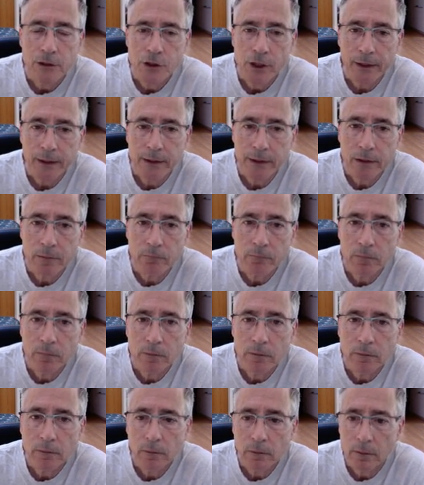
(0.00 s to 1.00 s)
I checked
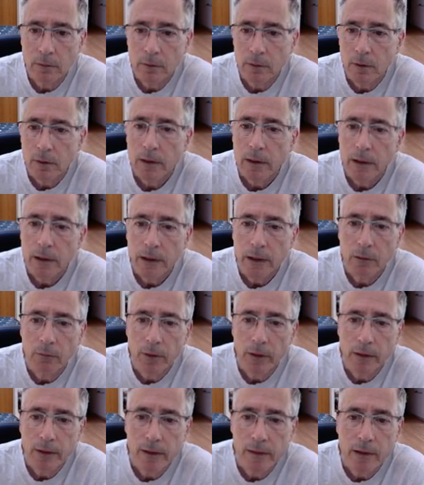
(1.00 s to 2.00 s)
him.
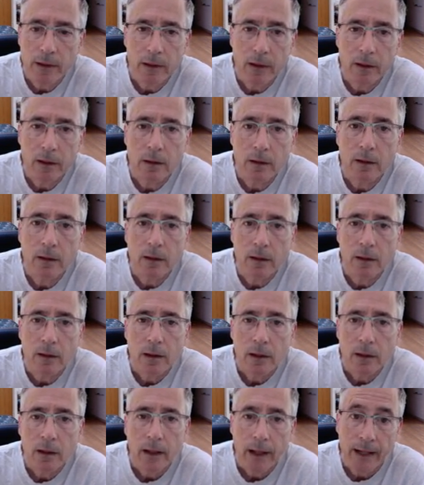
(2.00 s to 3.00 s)
He
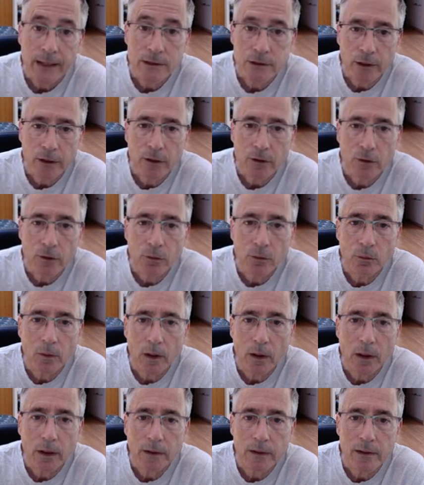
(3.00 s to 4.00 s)
has to
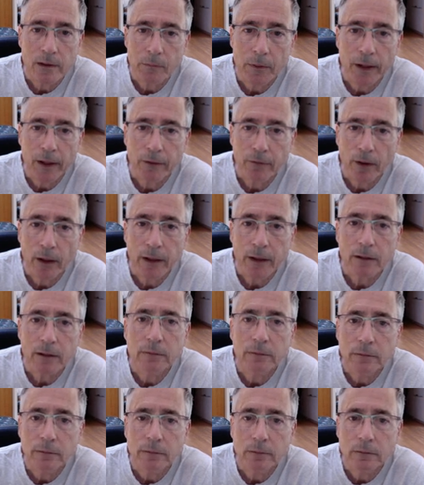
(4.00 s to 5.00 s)
go to the back
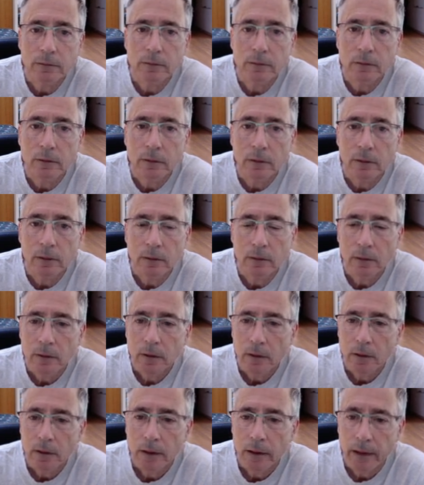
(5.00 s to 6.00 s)
rank.
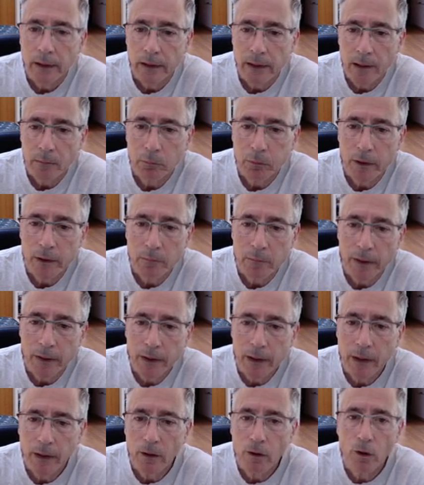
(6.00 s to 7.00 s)
And I played
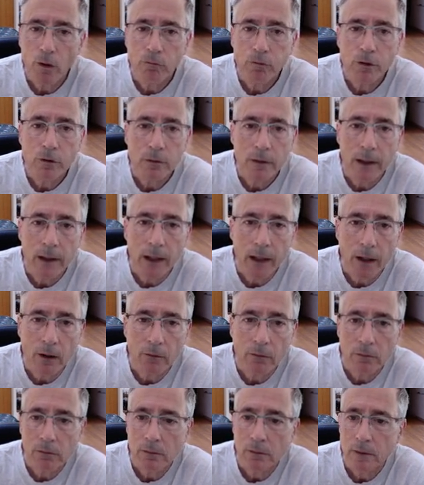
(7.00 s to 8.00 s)
my king over.
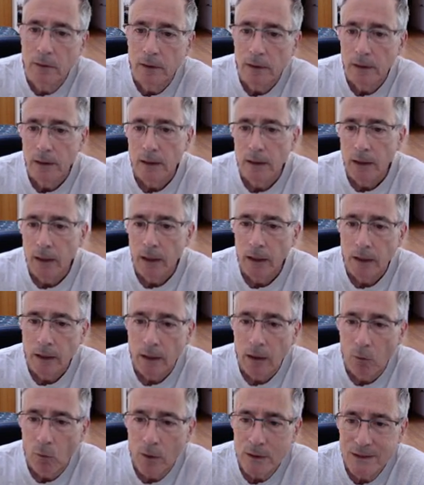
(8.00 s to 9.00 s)
Now,
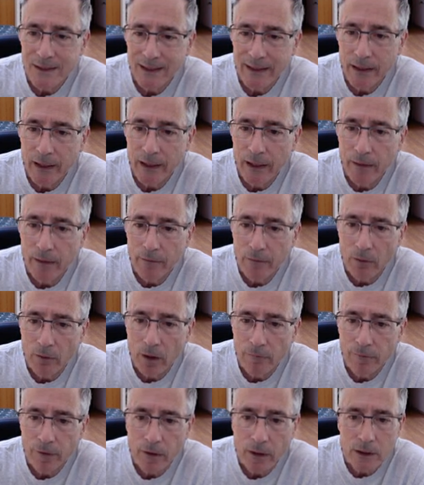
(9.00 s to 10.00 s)
once again,
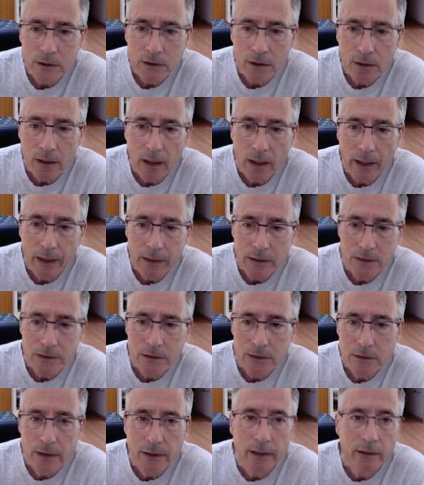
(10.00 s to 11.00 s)
there are various
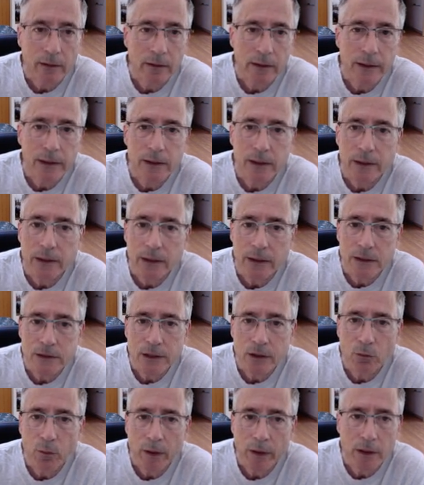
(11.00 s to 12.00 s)
lines that lead to
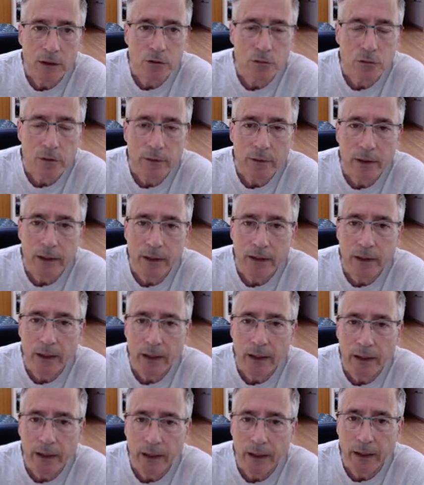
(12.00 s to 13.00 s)
easy wins with
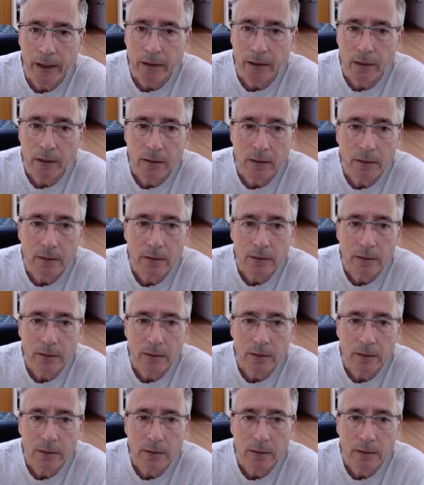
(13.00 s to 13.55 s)
king to A8.